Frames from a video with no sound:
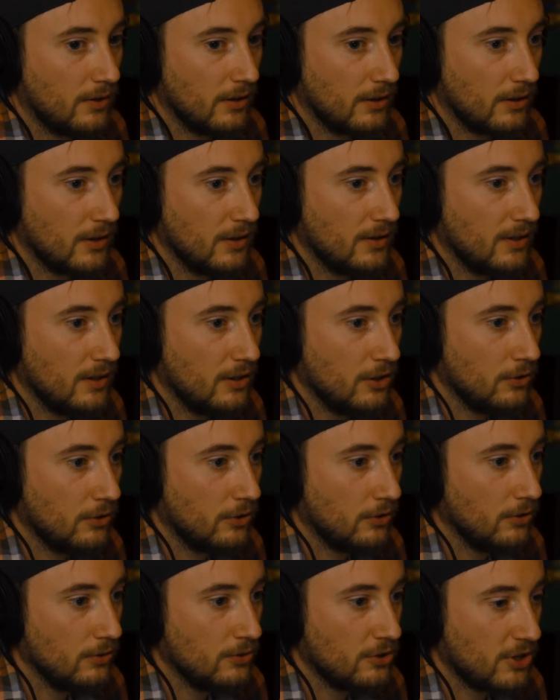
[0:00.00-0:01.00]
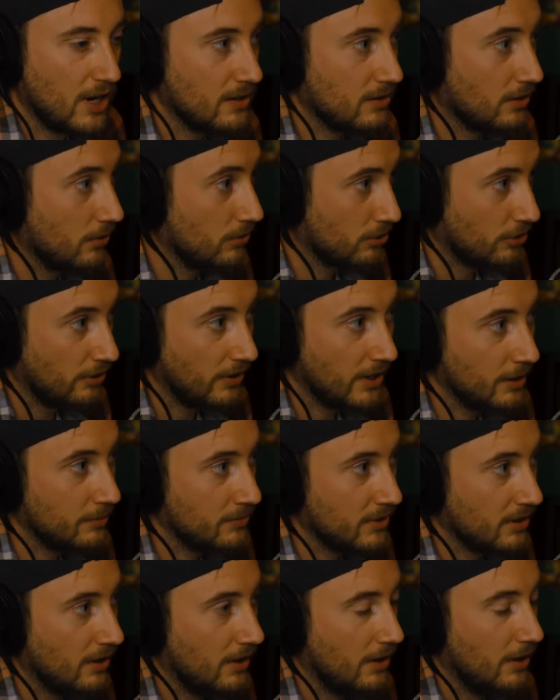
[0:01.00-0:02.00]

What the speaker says: continue to chase those dreams.